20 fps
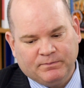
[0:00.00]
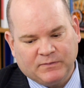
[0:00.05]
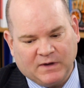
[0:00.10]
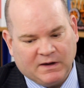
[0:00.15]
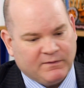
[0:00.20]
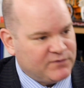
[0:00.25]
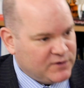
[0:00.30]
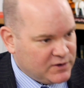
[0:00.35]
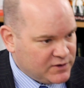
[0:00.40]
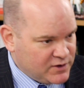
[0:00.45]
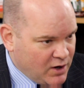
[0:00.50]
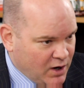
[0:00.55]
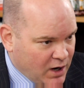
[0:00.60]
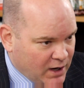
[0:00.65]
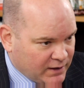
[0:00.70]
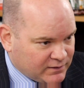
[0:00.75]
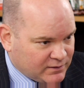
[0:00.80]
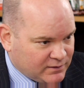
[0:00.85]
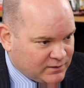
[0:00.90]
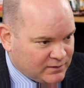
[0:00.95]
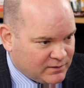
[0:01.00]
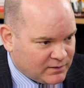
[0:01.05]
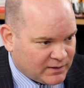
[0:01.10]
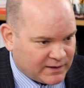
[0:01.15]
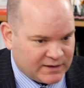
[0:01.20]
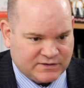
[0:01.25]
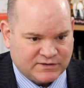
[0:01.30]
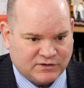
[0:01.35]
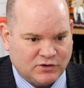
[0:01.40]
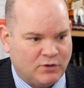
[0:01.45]
If they're not,
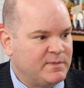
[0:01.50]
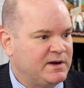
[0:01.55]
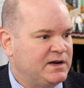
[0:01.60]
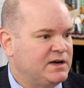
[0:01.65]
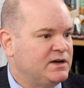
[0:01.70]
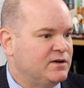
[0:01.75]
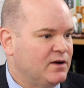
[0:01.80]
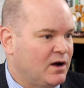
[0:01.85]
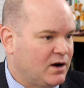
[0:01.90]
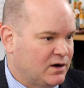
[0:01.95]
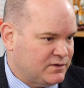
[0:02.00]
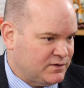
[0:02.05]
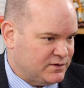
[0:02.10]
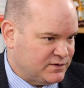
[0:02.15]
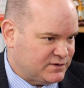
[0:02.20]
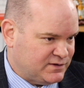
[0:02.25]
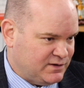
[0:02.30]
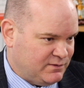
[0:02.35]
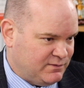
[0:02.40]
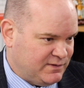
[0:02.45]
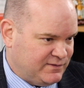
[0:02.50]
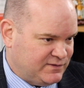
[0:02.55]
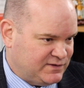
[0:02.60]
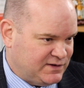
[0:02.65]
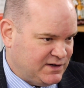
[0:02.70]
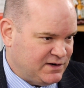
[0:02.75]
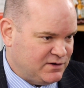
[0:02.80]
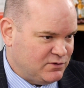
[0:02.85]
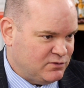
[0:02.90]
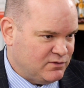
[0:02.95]
like so many doctors that we've
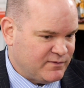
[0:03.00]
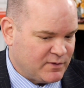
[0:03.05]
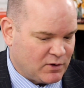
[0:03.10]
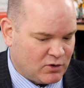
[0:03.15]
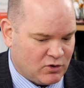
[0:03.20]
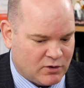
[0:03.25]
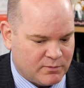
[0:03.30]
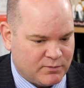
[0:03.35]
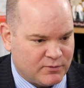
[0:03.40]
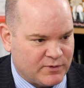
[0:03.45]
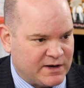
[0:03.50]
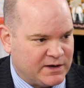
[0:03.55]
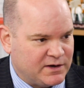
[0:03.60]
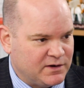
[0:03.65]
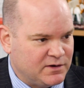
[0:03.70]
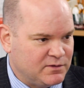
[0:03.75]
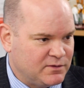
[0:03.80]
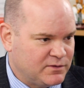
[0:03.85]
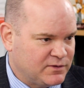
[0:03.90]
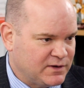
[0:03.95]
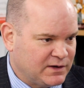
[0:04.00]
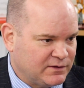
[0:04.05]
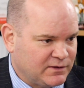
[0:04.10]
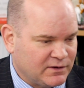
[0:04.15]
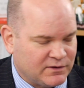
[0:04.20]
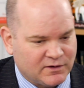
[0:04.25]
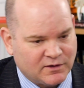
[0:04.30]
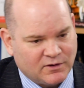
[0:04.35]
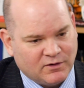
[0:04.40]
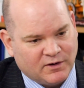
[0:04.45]
seen who've incorporated who think
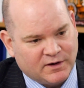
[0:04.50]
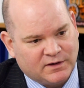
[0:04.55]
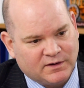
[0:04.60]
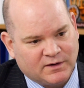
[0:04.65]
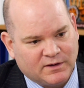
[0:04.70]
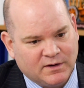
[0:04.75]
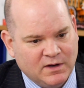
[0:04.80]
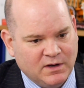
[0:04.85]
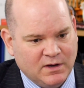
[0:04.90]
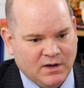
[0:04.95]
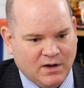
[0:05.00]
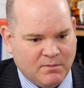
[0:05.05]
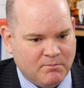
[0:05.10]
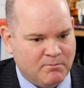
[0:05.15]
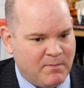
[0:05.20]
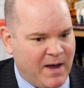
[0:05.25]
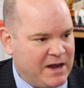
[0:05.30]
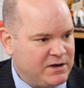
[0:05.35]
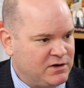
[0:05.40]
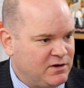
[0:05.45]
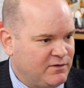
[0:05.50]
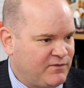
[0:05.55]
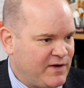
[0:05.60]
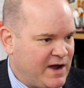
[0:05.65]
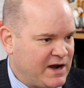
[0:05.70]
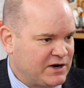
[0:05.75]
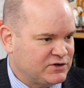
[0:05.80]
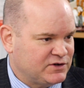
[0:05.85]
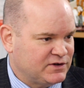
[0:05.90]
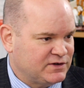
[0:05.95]
that they're going to
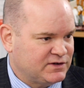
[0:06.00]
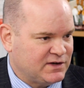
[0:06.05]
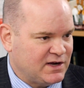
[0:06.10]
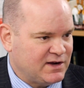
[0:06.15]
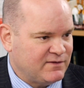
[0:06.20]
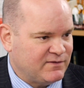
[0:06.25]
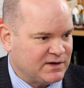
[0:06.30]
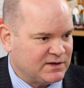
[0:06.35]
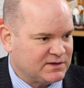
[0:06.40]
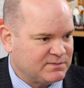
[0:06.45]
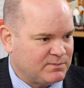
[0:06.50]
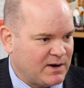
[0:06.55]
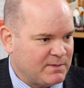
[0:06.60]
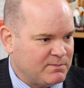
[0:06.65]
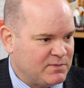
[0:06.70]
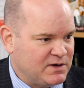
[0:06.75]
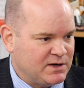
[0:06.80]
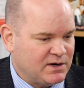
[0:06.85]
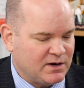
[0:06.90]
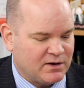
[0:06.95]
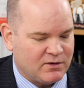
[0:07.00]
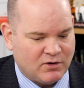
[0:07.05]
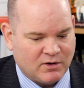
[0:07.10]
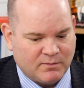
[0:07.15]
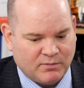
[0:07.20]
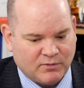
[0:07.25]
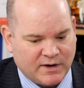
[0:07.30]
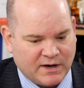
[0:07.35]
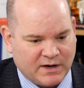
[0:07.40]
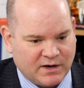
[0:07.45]
manufacture savings by being
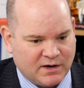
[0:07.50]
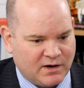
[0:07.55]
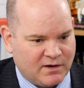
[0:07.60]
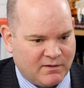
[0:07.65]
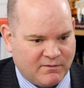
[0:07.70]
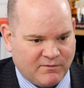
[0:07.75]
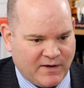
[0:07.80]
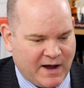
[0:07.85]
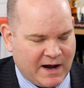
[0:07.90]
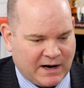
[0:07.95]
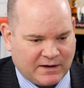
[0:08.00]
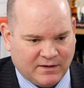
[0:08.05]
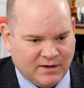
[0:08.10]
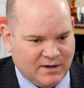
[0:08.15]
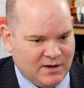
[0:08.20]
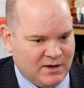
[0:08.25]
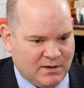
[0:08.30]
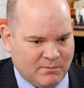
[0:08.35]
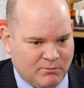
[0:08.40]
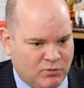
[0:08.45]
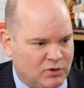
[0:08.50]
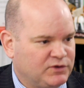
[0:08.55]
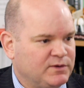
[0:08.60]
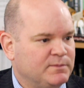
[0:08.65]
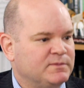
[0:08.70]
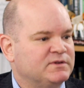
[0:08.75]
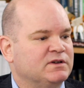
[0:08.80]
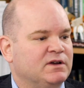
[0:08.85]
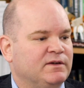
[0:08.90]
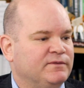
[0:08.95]
incorporated and in fact put
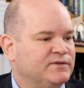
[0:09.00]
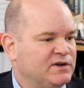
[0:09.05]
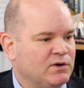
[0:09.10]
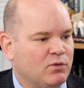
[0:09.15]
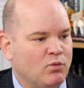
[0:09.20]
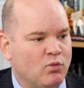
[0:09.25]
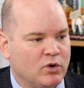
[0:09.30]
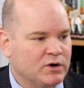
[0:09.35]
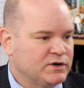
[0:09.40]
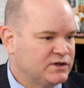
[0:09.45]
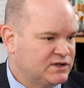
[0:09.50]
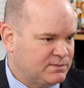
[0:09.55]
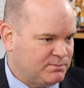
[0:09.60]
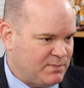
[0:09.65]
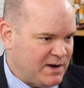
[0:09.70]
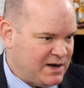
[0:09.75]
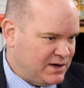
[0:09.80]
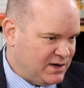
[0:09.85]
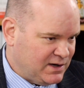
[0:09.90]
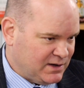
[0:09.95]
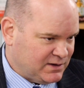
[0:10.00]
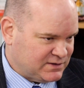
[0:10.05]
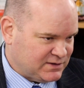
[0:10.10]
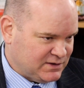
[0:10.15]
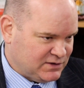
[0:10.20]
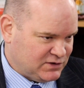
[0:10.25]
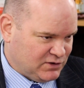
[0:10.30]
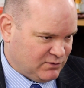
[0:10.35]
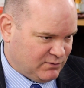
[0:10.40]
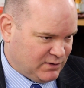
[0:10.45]
themselves in a worse spending
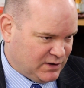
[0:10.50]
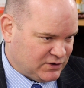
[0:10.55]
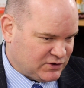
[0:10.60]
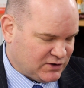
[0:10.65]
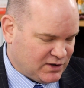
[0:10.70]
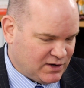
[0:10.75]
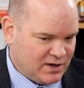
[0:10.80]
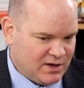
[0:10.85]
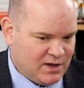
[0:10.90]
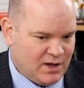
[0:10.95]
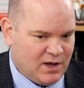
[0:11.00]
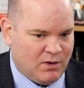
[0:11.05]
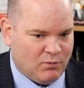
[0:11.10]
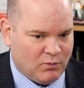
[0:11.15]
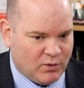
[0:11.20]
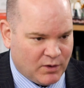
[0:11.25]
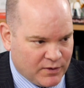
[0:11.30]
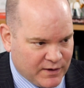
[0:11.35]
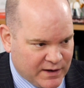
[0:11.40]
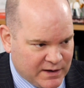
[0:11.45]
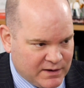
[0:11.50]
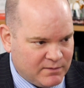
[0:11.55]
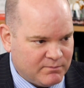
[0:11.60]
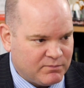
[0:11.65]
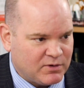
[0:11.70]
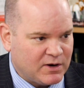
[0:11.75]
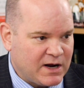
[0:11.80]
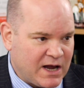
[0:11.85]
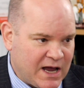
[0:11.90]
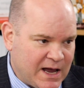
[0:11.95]
situation, well then
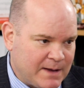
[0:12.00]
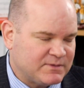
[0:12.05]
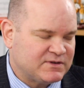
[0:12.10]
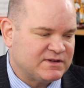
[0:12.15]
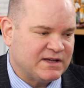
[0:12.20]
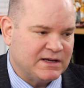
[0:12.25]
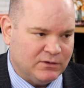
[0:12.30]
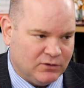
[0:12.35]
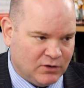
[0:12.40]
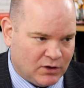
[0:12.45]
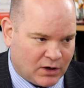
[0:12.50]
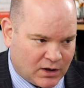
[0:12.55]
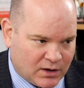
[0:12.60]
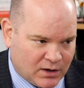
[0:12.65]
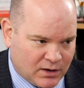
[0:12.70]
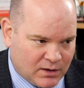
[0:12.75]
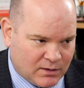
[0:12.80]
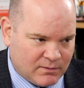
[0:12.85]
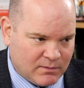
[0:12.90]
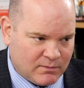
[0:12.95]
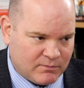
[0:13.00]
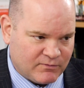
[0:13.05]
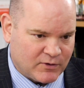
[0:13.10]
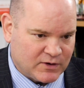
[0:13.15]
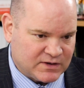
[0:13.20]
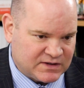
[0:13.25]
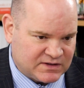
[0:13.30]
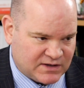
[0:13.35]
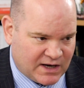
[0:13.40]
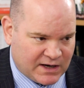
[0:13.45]
perhaps they look for
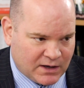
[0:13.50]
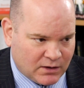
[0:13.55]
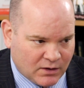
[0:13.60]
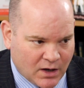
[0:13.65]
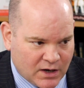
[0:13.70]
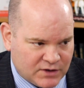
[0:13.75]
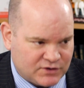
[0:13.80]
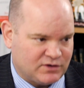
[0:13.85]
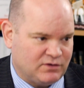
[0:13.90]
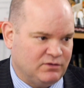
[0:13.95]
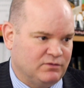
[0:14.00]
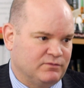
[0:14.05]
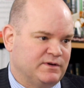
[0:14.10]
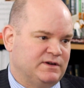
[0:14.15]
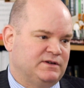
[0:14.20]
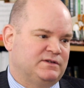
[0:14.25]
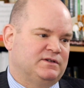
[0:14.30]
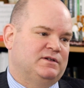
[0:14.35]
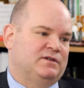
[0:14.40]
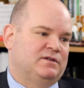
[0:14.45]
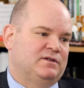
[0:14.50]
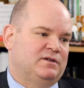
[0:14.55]
a psychological reason